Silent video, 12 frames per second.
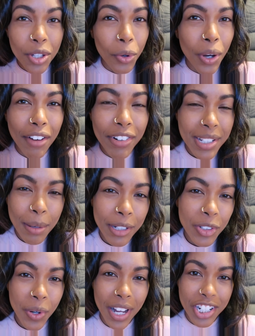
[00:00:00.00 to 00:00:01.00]
So every time
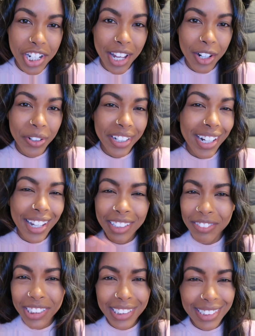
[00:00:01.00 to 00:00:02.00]
I do eyeshadow, it kind
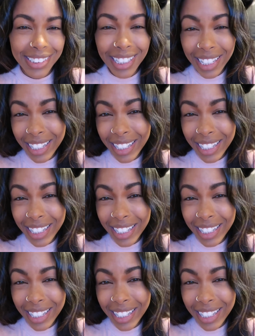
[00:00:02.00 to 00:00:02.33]
of just